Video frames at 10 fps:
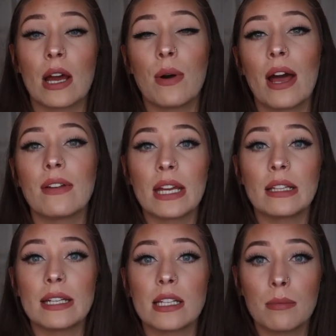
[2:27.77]
I will have a
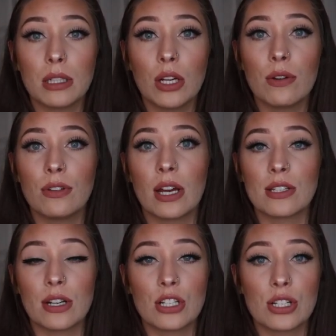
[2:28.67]
link down below if you guys
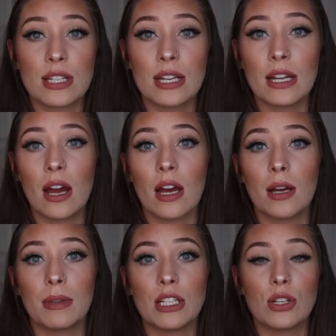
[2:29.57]
are interested.
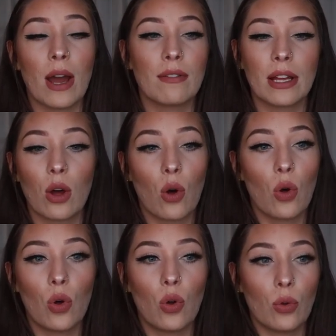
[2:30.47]
Um, they do have like a
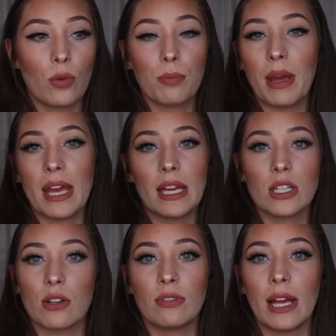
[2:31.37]
whole
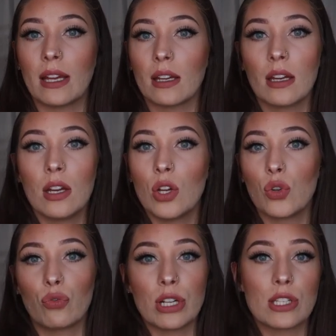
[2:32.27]
page of like
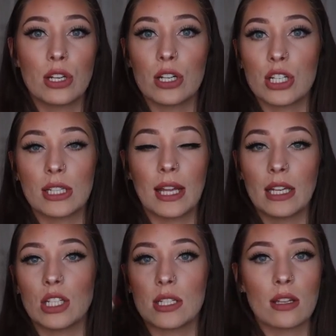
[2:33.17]
research and
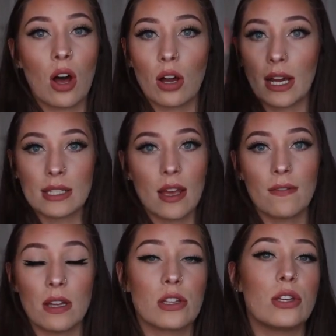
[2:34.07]
like just all kinds of
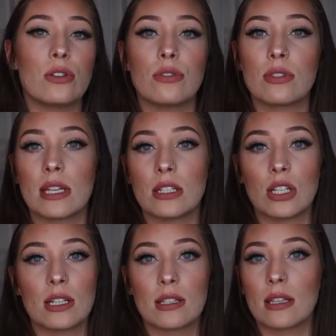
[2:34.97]
F A Qs and
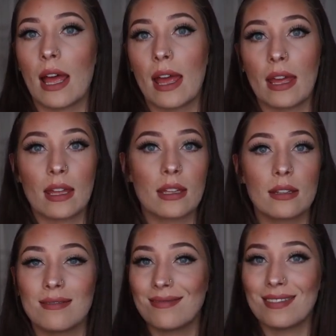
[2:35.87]
just like
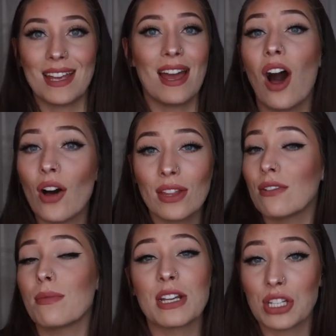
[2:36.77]
all the
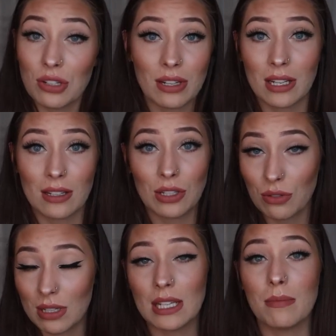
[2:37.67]
information
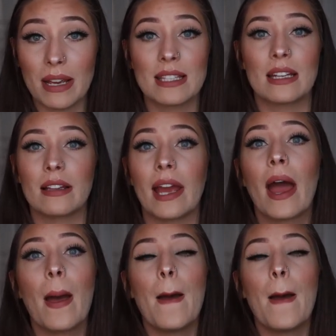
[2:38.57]
you need basically.